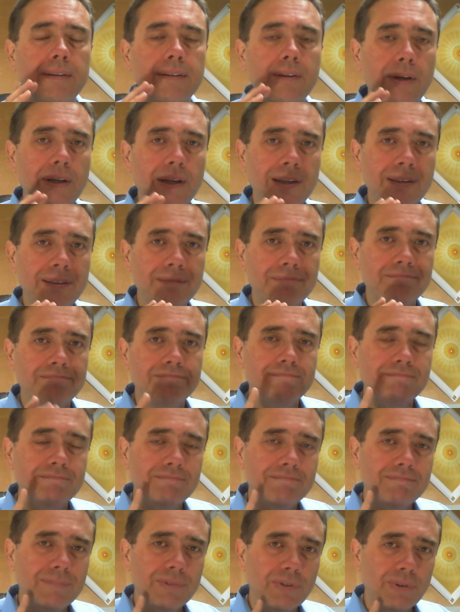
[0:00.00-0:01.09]
In
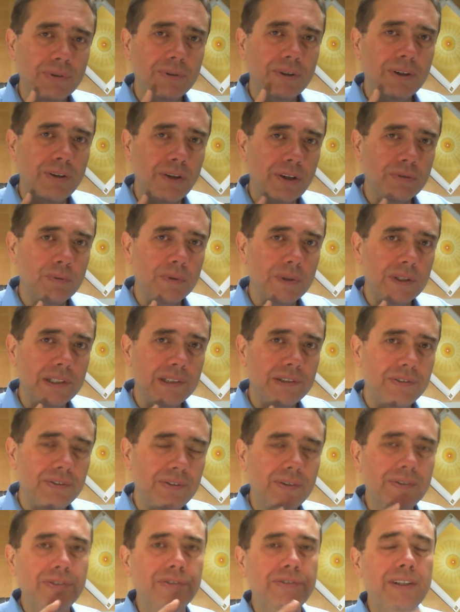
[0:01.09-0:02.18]
other words,
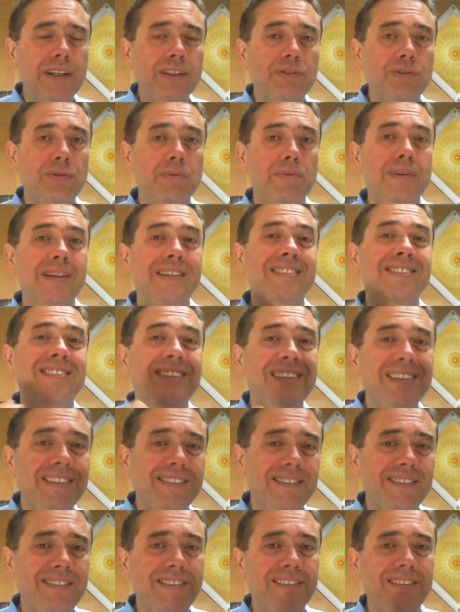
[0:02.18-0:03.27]
you start to
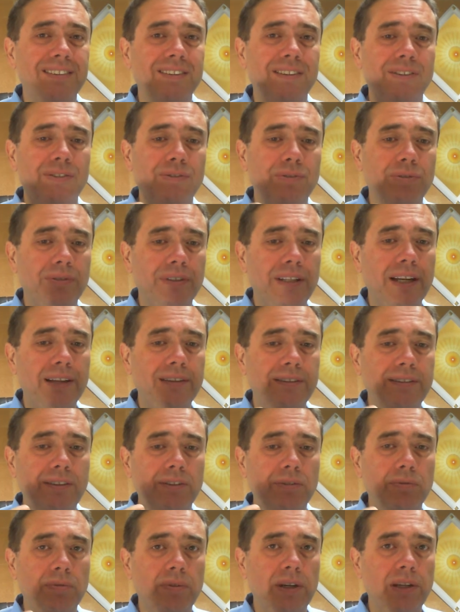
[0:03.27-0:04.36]
resist to that
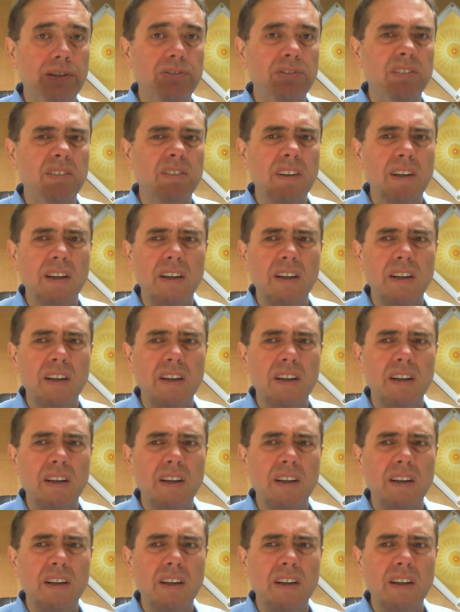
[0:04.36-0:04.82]
situation.